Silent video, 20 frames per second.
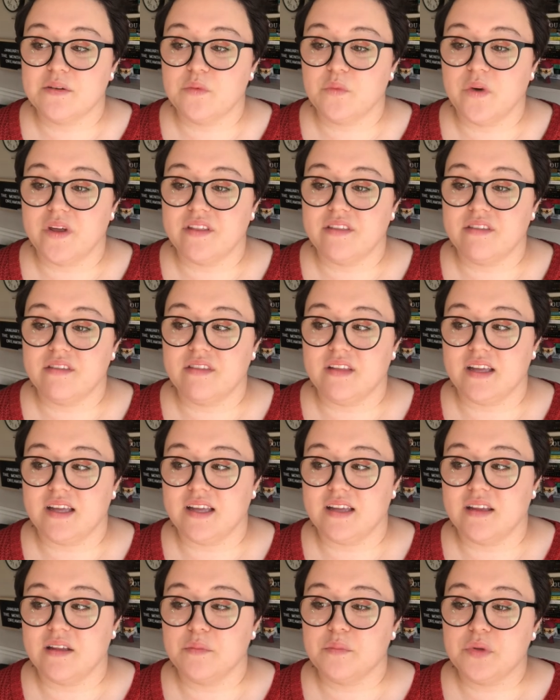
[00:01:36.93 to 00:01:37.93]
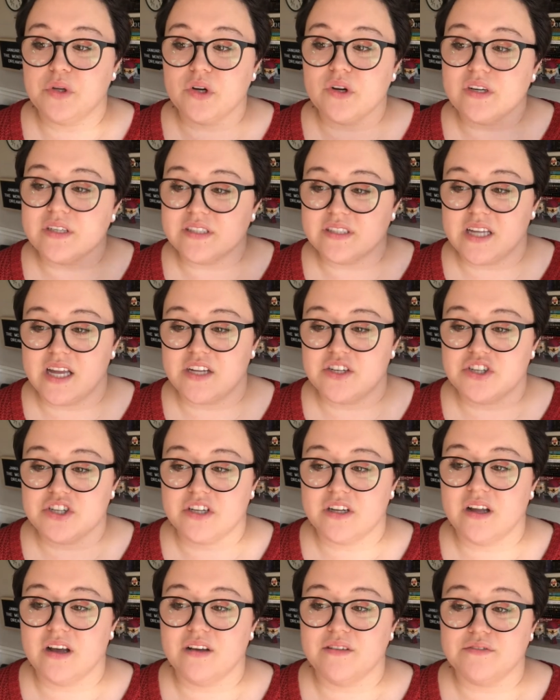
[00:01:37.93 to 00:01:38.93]
with the pure
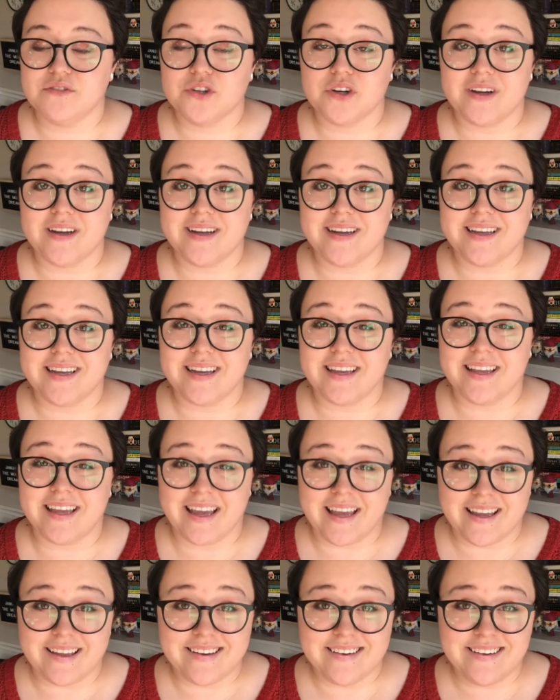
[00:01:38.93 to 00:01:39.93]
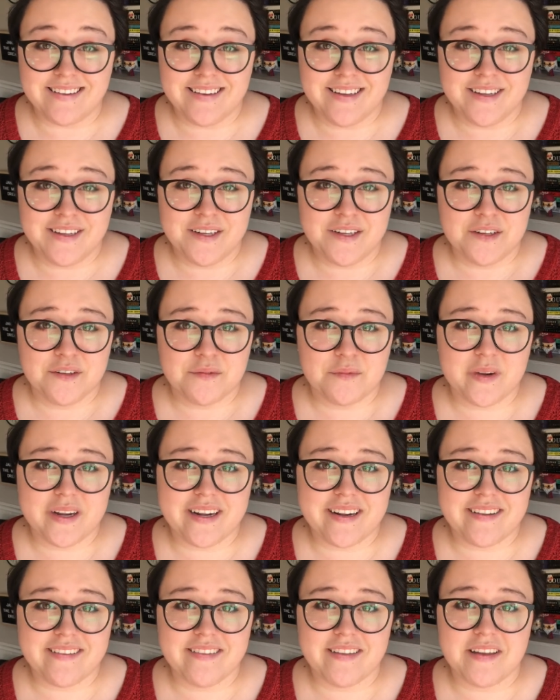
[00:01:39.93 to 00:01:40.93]
intention of trying again
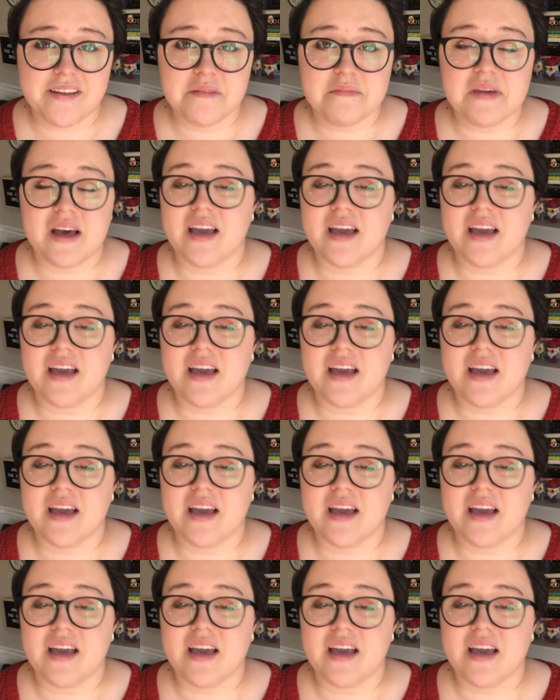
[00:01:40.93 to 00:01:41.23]
reading them.